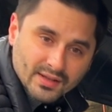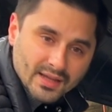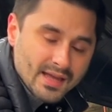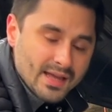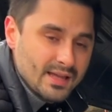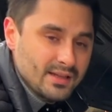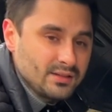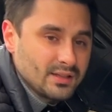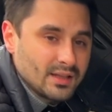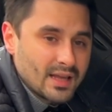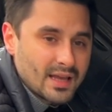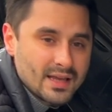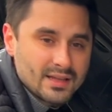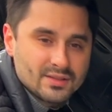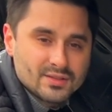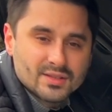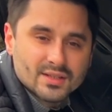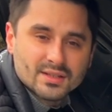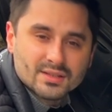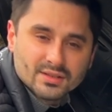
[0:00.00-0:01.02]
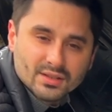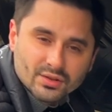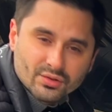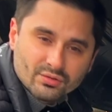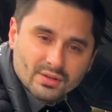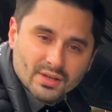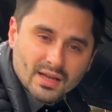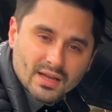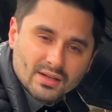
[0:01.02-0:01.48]
and
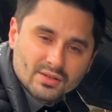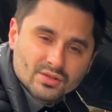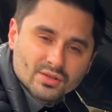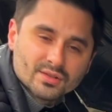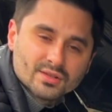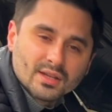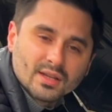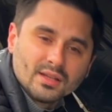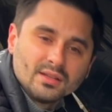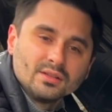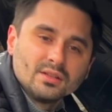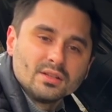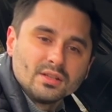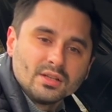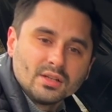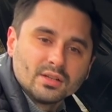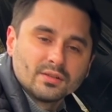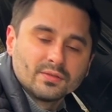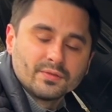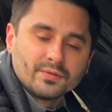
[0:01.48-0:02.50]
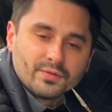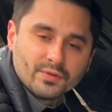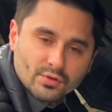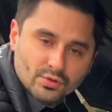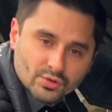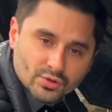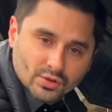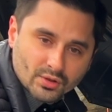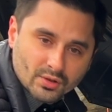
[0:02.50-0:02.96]
N63 engines in the near
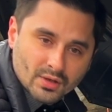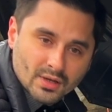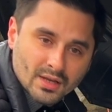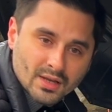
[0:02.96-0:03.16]
future.